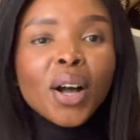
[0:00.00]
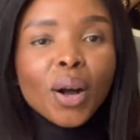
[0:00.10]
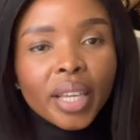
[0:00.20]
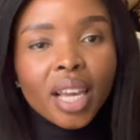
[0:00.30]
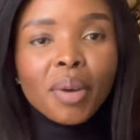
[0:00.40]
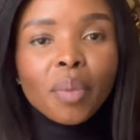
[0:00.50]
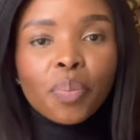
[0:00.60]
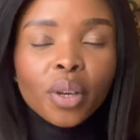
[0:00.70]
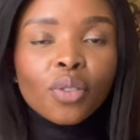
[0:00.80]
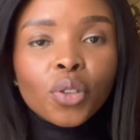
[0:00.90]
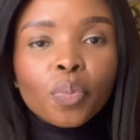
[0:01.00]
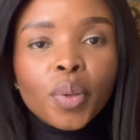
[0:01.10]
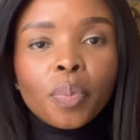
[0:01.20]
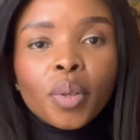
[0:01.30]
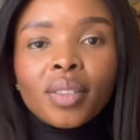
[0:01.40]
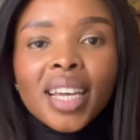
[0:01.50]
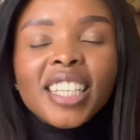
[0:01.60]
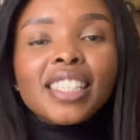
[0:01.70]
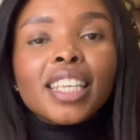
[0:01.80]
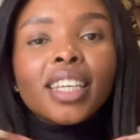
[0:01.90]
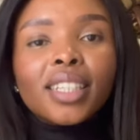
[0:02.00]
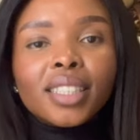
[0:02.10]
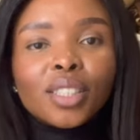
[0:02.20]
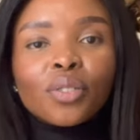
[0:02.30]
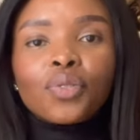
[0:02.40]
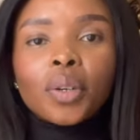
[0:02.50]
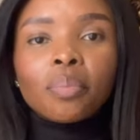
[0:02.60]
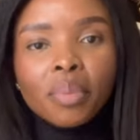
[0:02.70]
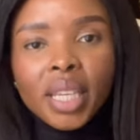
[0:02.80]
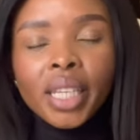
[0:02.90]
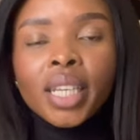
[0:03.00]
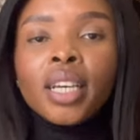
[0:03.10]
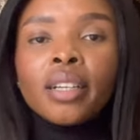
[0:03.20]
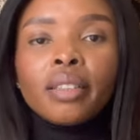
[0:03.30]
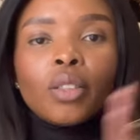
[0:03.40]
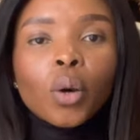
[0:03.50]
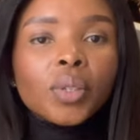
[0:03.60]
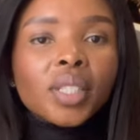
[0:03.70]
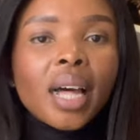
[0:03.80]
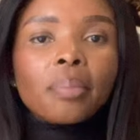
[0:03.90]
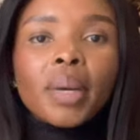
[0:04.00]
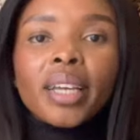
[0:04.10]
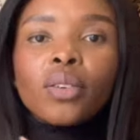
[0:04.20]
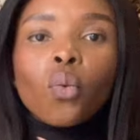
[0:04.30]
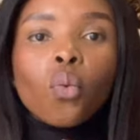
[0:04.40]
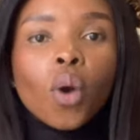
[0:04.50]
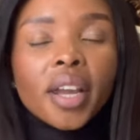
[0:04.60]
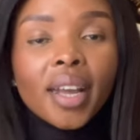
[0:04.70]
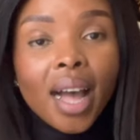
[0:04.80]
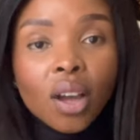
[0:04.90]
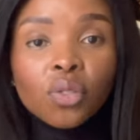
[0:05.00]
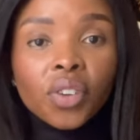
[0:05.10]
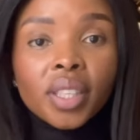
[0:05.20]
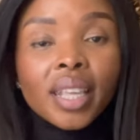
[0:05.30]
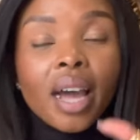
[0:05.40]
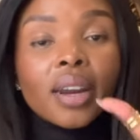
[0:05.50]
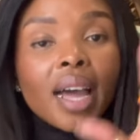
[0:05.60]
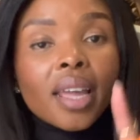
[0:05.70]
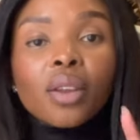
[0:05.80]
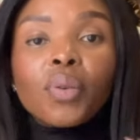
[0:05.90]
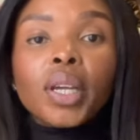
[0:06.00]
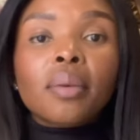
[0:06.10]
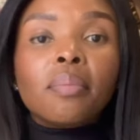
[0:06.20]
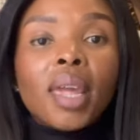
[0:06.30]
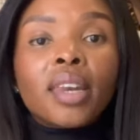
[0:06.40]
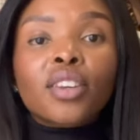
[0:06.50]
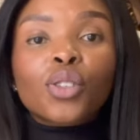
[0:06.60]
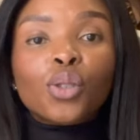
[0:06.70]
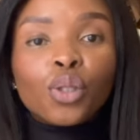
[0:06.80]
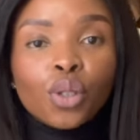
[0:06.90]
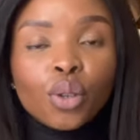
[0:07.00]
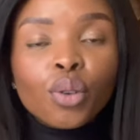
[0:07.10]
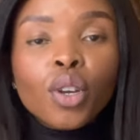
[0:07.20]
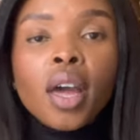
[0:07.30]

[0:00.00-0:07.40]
Okay, my beautiful people, that is it from me. Those are my work outfits. I'd highly recommend to you.